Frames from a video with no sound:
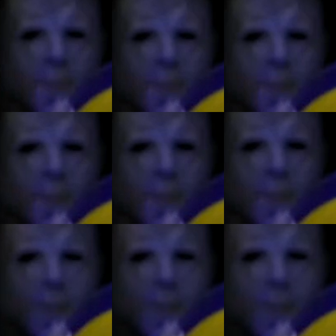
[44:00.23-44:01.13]

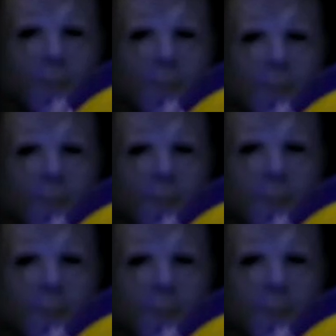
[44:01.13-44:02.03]

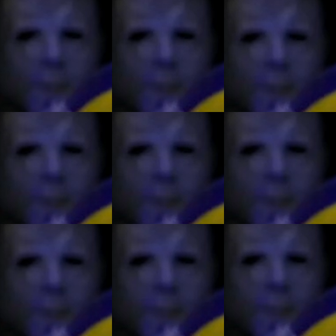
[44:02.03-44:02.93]

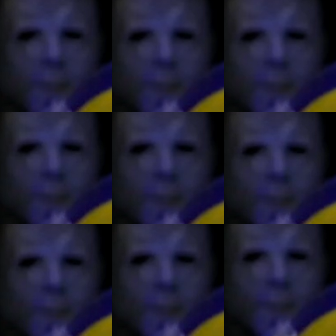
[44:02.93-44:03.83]

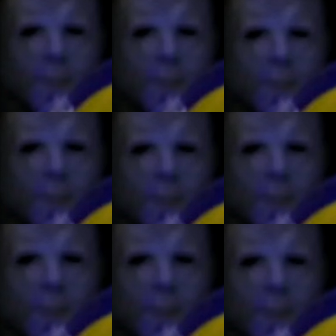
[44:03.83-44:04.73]

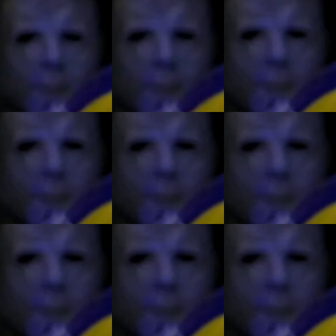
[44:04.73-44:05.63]

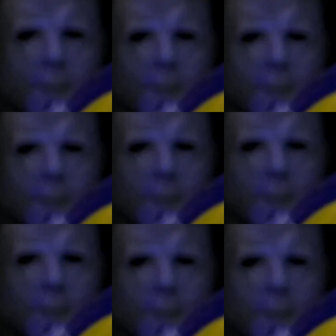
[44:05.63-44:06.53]
The person shown says nothing.